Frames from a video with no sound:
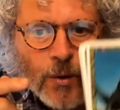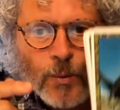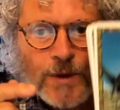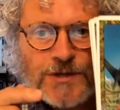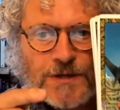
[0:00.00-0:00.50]

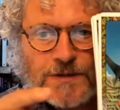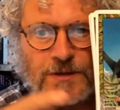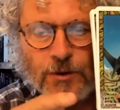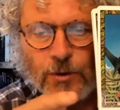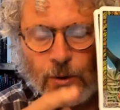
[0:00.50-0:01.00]
which is
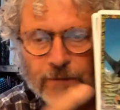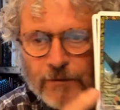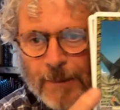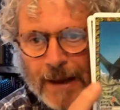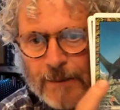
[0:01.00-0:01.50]
the call of
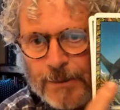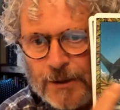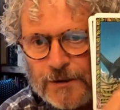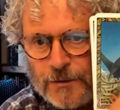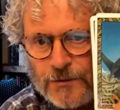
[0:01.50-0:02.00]
the
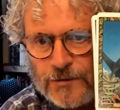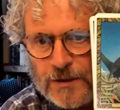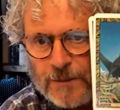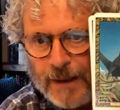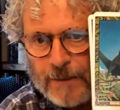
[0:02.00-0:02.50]
blackbird. And you'll see
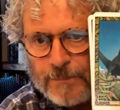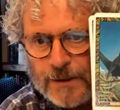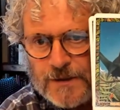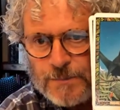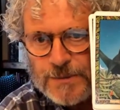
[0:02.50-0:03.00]
the
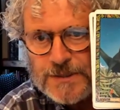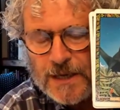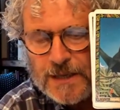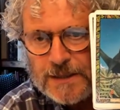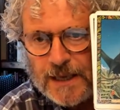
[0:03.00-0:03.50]
blackbird is
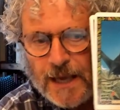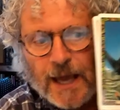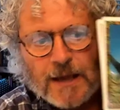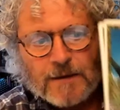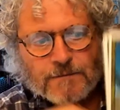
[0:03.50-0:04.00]
beside the
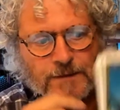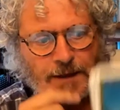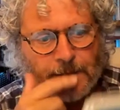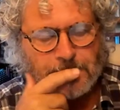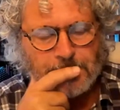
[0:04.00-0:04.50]
cave there.